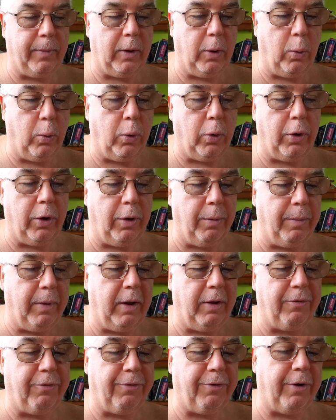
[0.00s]
or you
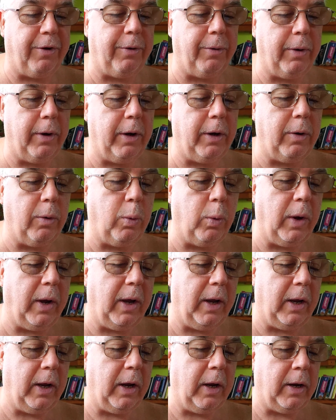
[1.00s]
may fritter it
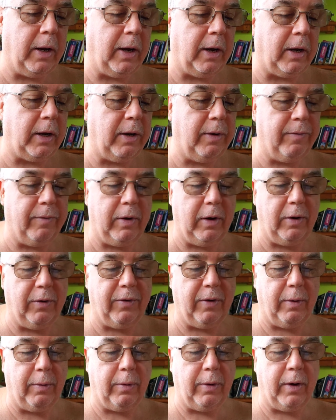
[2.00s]
away on activities
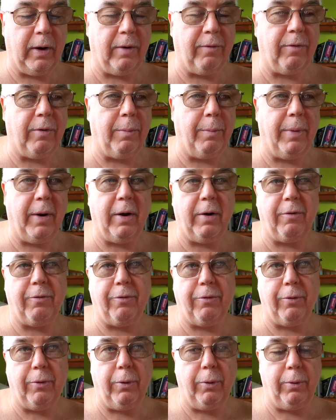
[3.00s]
that will never bear
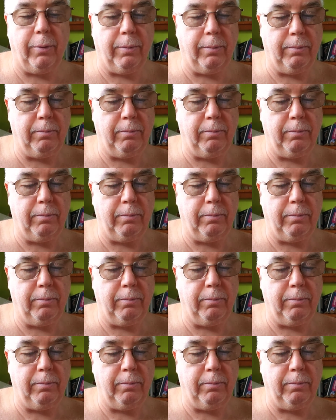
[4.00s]
fruit.